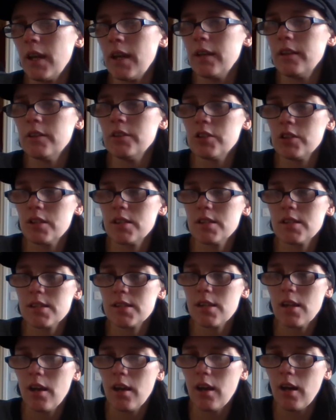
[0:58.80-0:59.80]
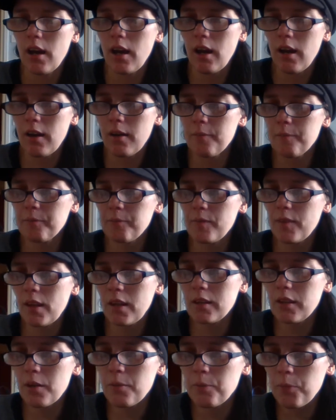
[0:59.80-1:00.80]
ages. Um,
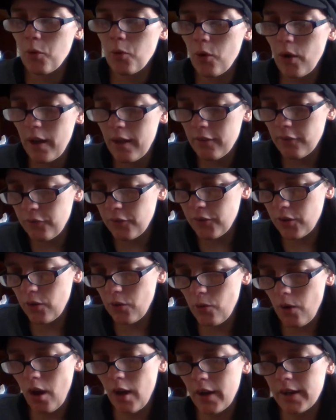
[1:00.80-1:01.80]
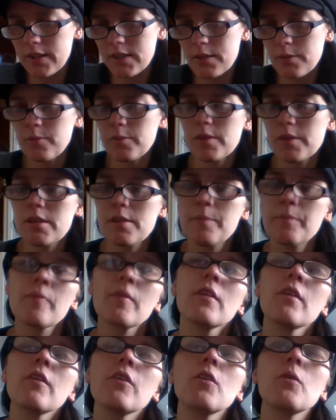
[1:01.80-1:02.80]
and I bought a few items.
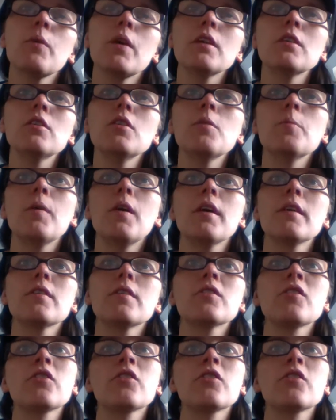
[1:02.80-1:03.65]
So when you buy the